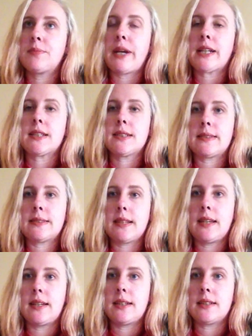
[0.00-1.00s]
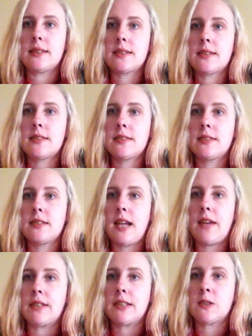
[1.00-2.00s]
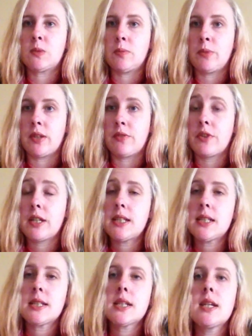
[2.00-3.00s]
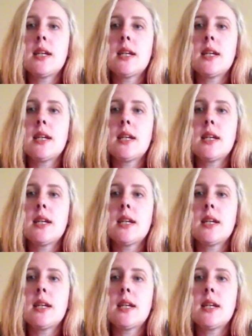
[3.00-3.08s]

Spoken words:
practice and having a swim with a friend,